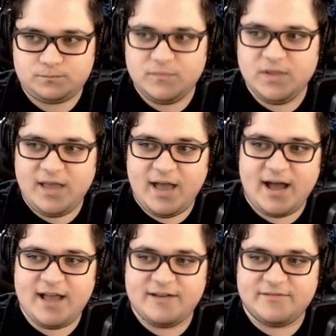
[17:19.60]
Yeah,
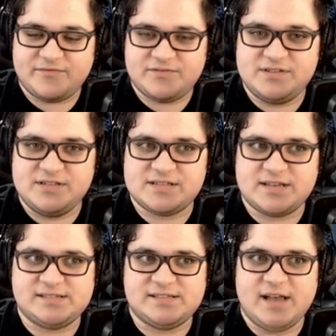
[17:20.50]
I have
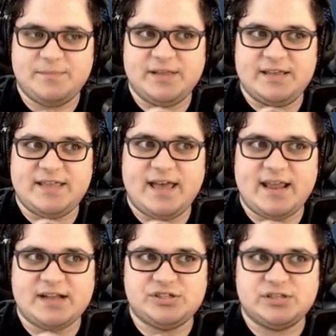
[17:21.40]
discussed. I played that
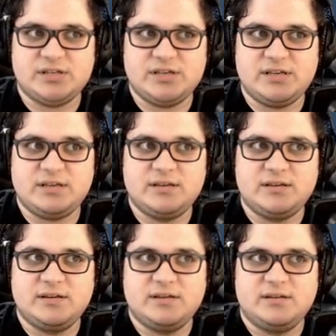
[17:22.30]
actually
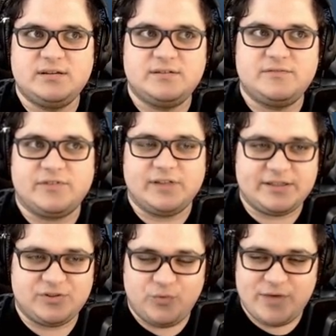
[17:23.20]
for
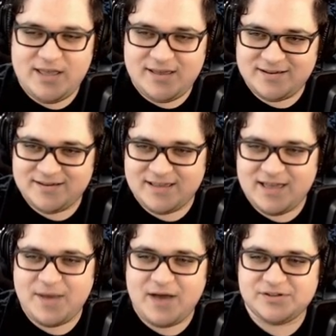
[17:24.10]
like the week it
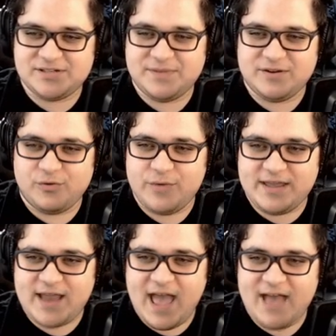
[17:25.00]
came out or something, or a week
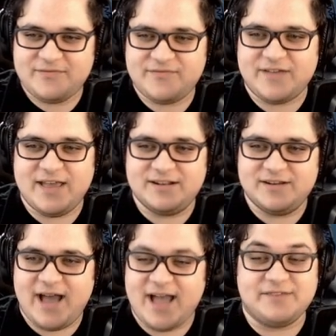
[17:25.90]
and a half,
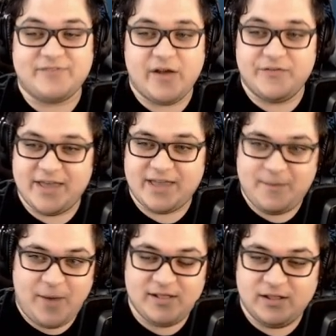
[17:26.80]
and I devoured that
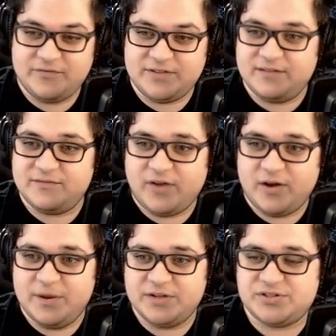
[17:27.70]
game. I loved it
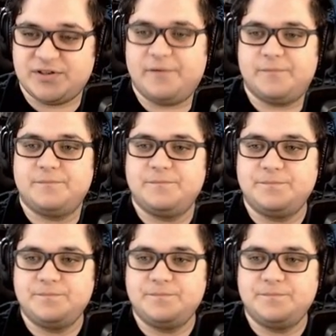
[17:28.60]
very much. So. Oh wow!